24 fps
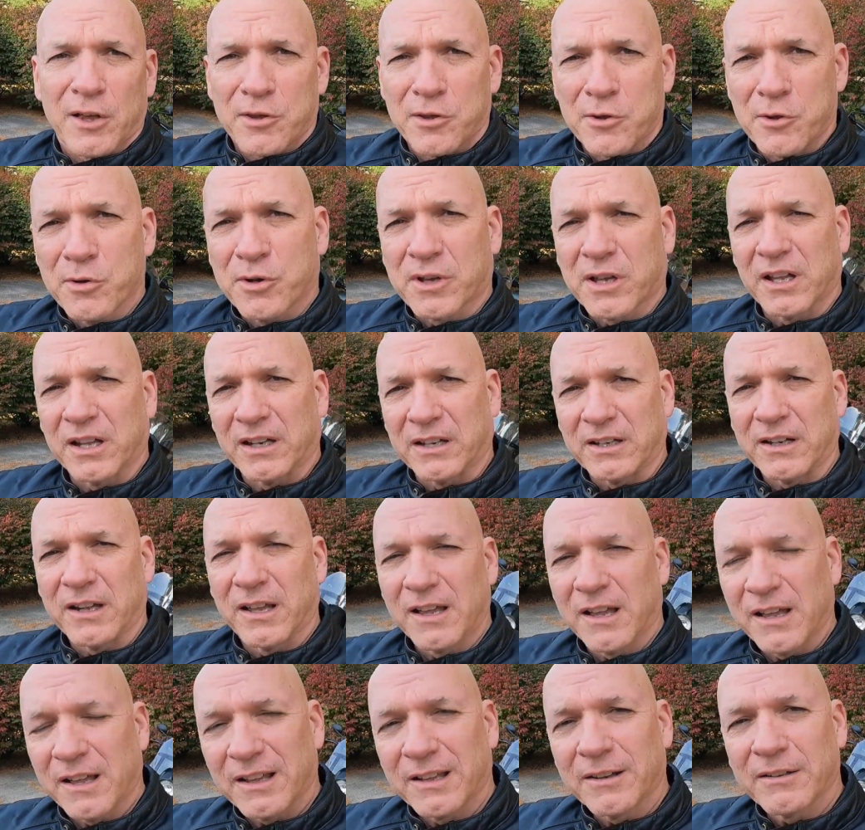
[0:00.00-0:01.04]
You can
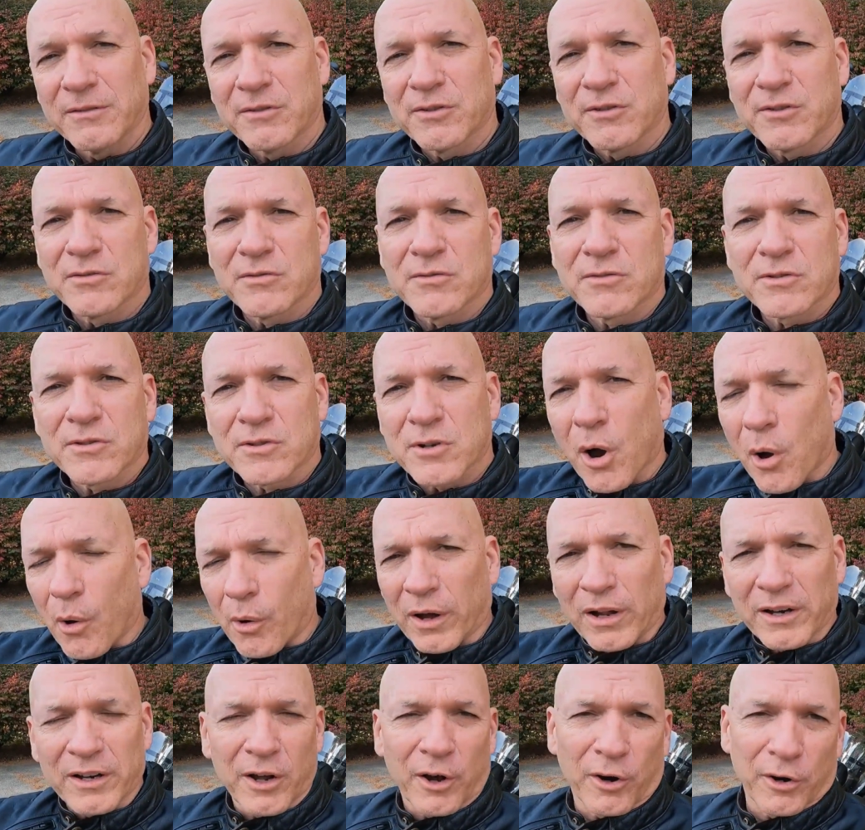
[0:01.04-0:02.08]

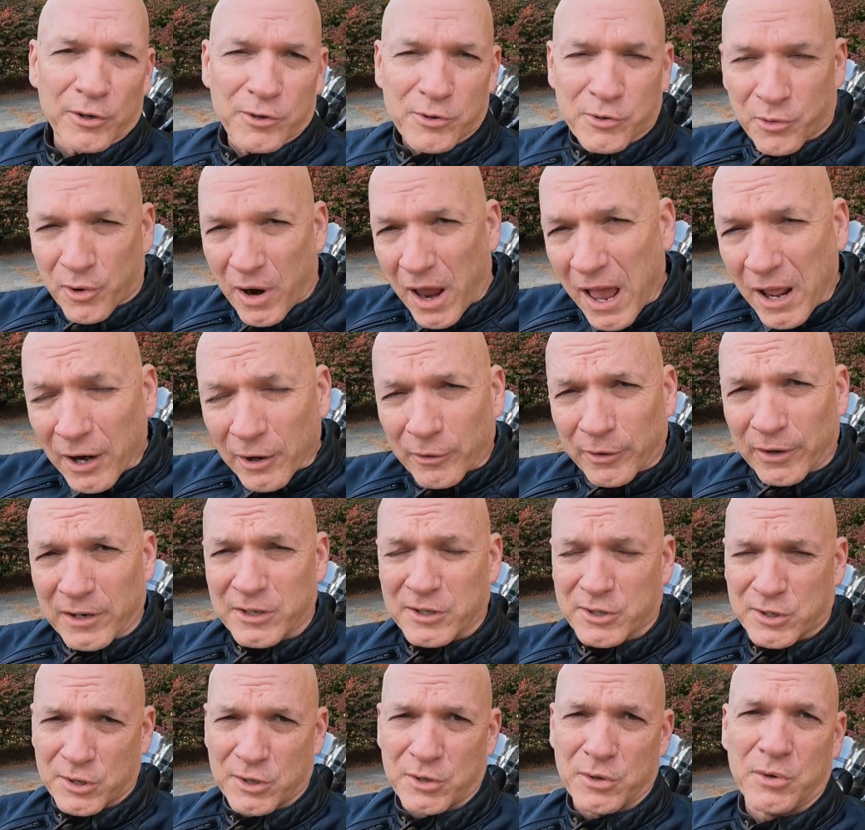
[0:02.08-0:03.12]
tow it or trailer
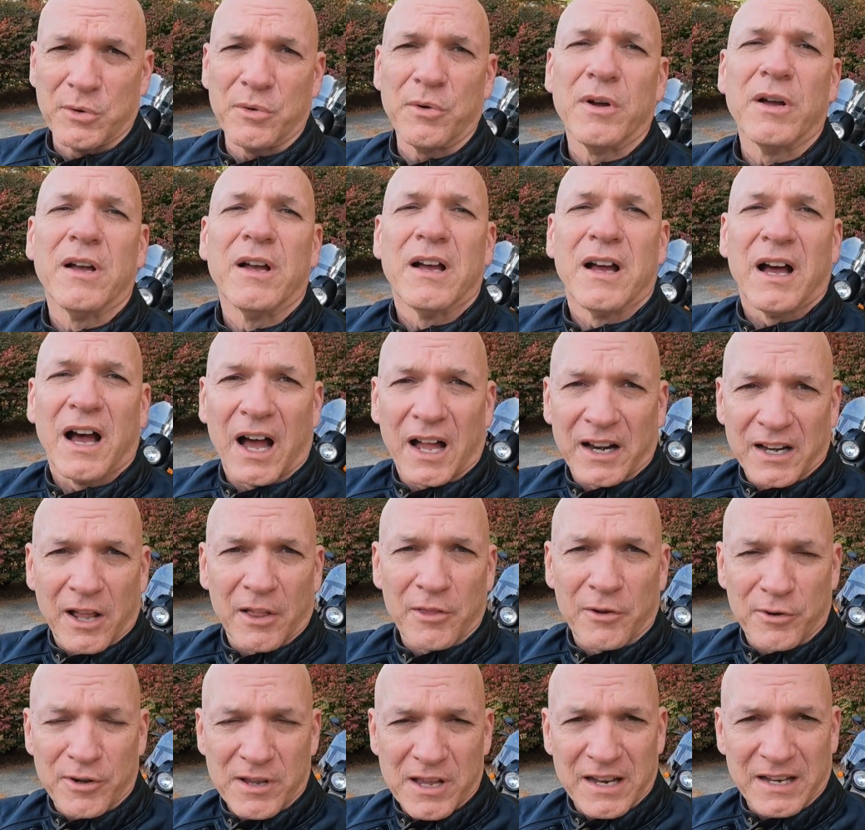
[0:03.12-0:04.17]
it to
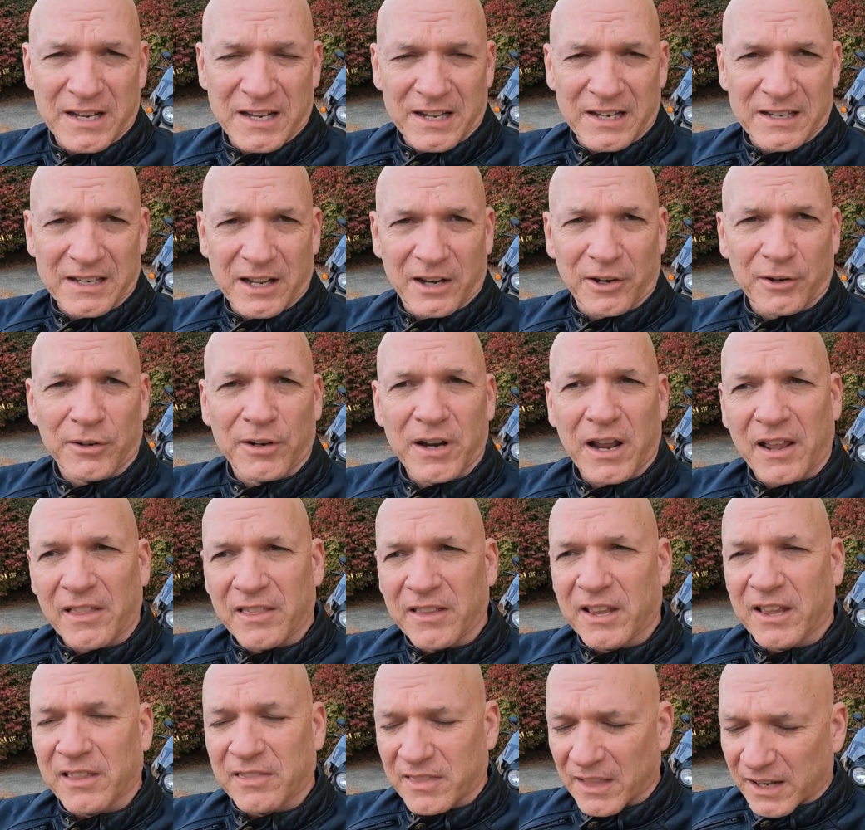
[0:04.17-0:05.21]
another Indian dealer,
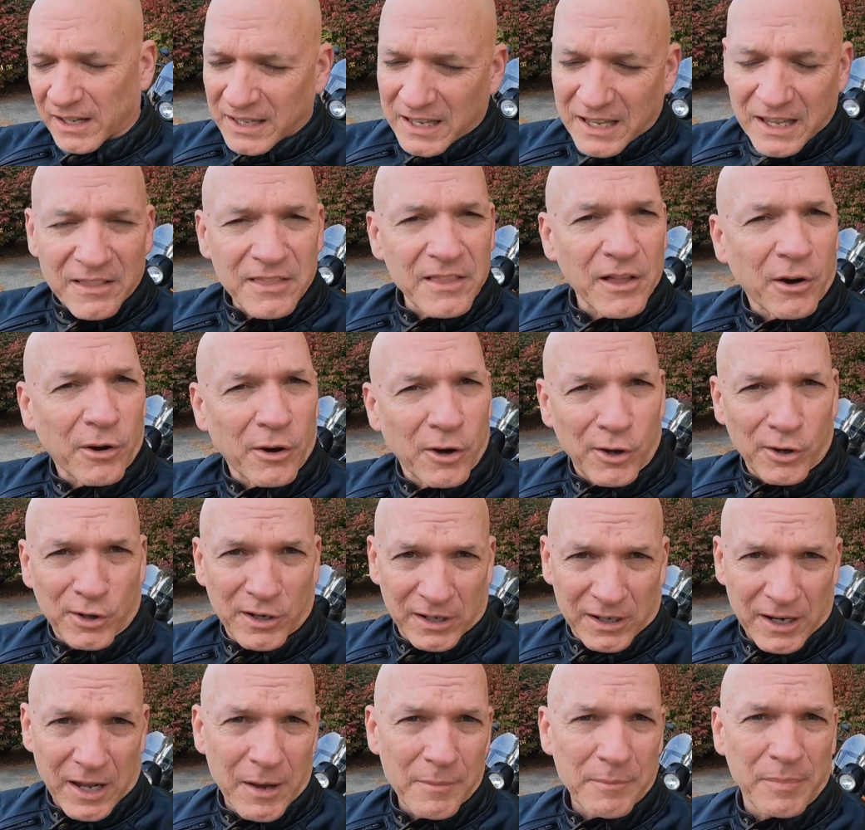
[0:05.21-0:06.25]
and then again they'll
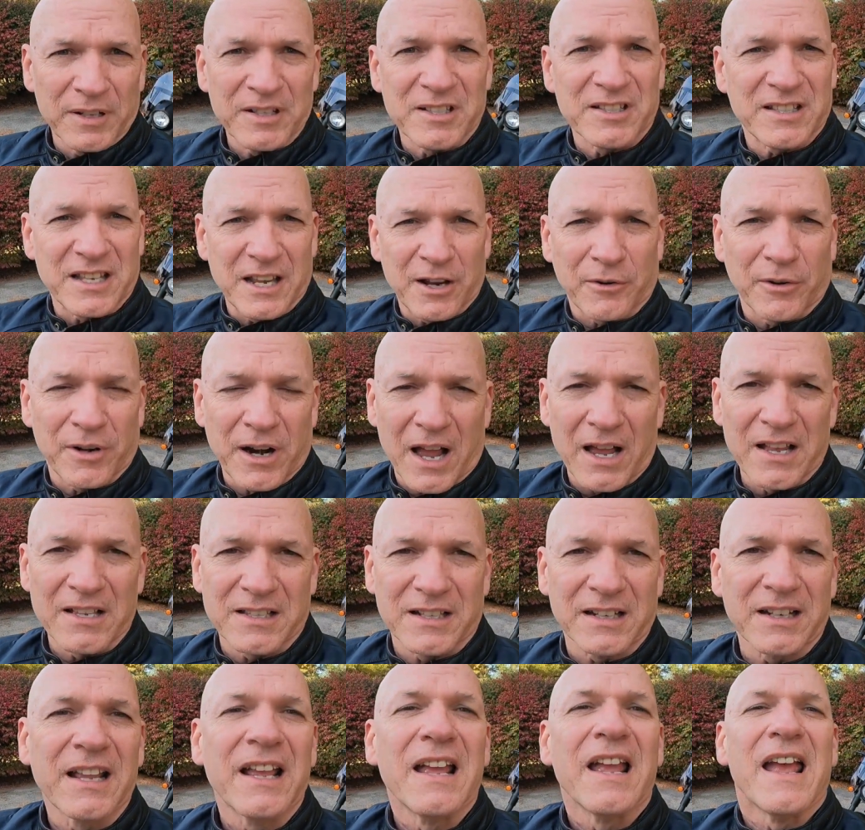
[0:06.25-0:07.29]
hook it up and synchronize
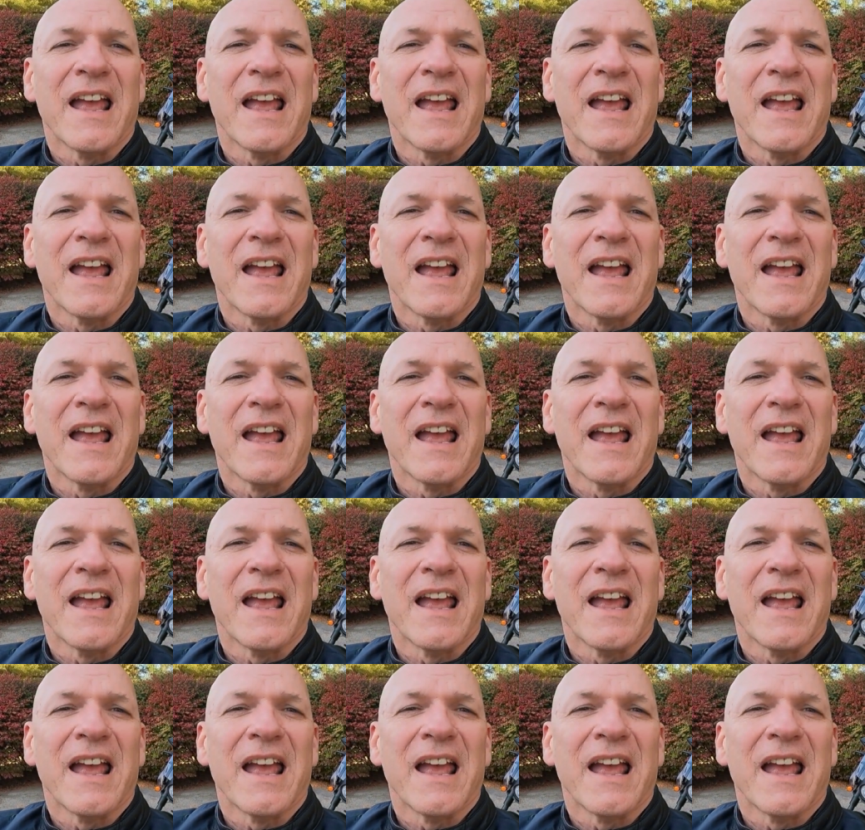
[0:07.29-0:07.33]
it